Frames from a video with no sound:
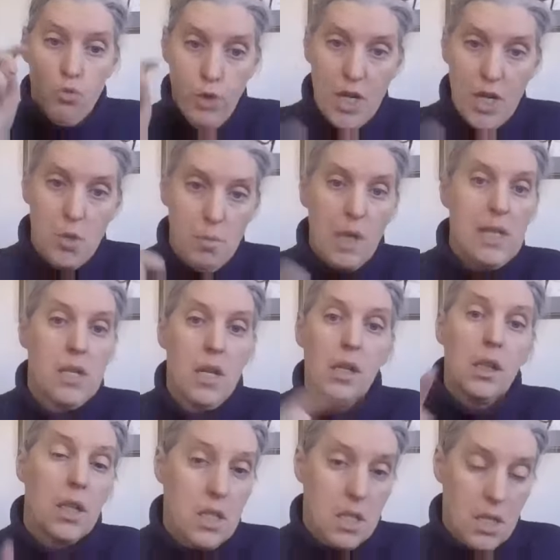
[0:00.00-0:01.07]
REACH brings in
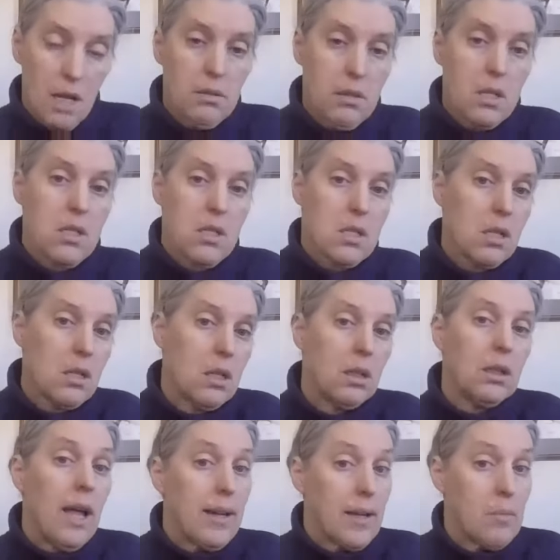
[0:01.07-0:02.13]
consultants'
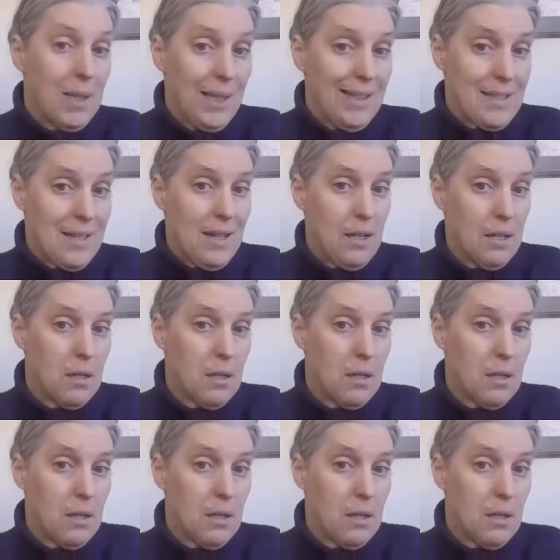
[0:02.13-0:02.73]
liability.